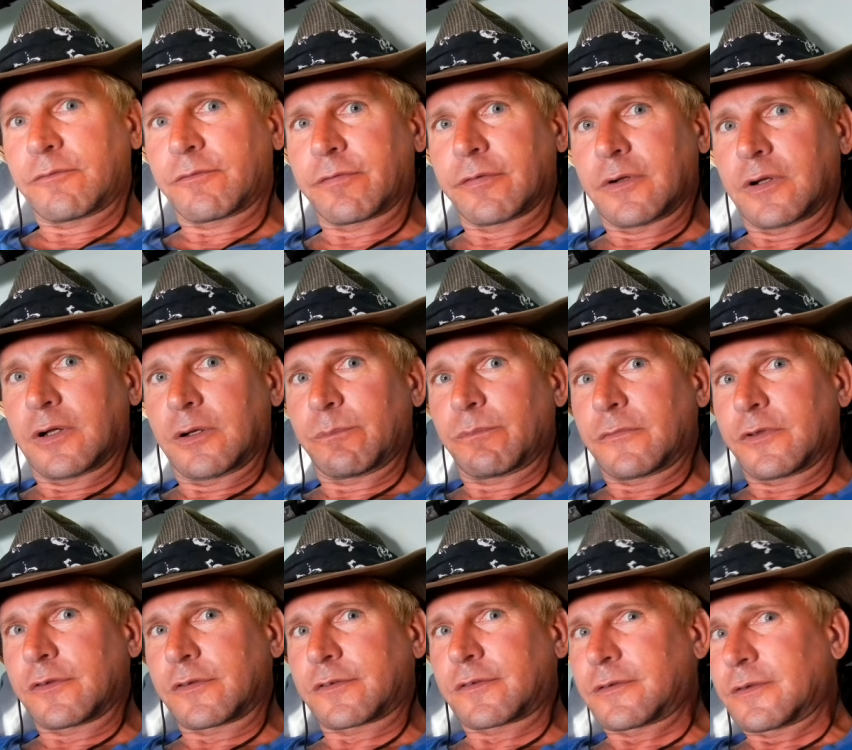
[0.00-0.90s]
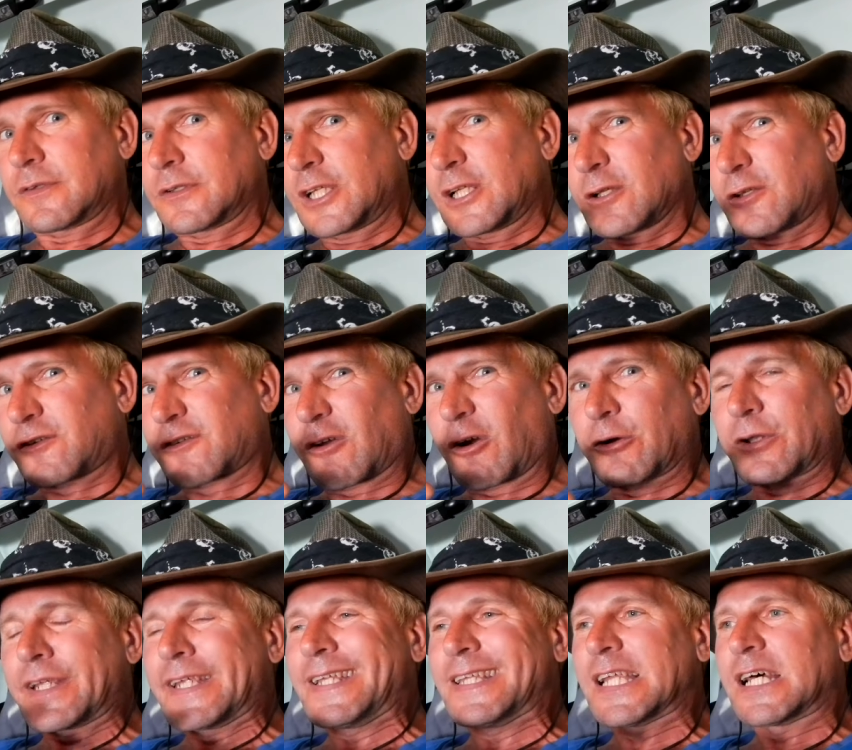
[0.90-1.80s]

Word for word: from this little sardine